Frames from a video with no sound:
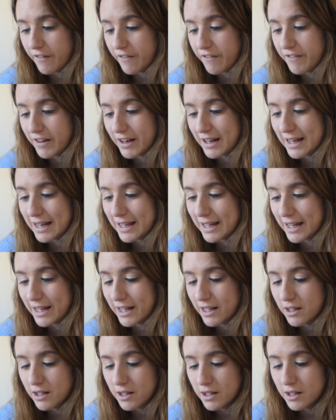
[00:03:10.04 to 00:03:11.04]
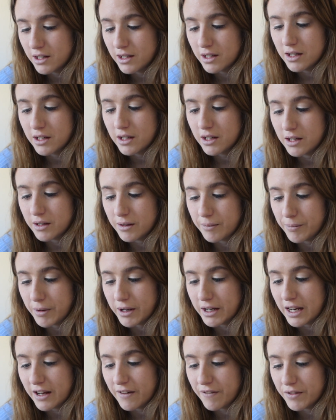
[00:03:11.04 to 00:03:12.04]
Finley,
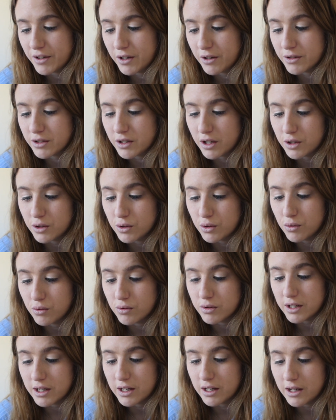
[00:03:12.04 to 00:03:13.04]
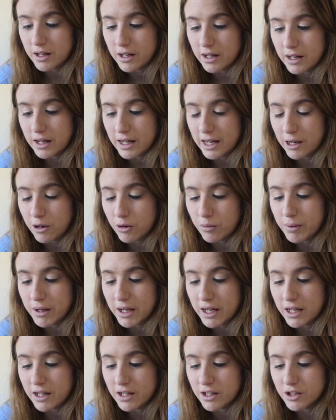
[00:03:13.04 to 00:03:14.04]
my nephews are called
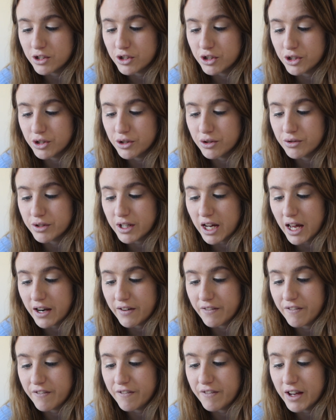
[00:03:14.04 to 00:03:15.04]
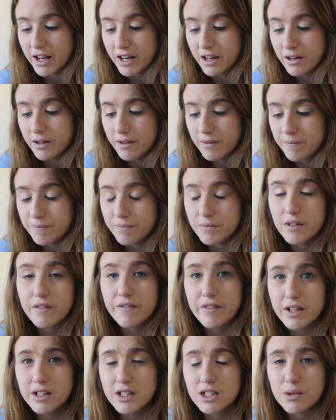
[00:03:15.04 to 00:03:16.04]
Elby, Jude and Finn.
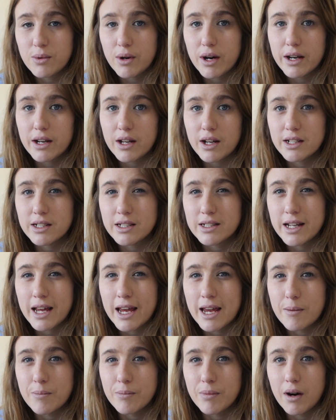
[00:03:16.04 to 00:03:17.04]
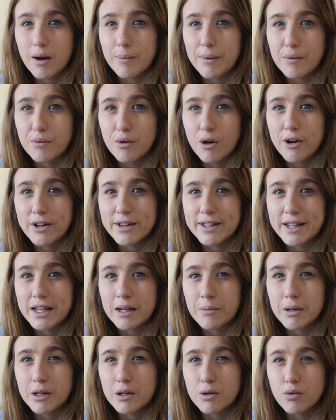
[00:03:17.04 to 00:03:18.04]
Finn's quite a nice name, but I'd be worried that
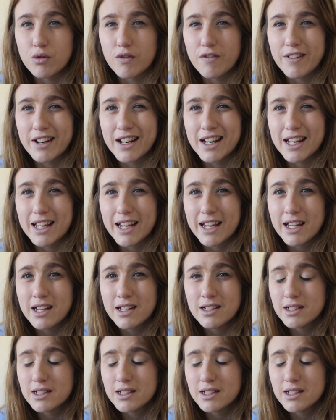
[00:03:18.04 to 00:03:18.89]
he'd be called Finley.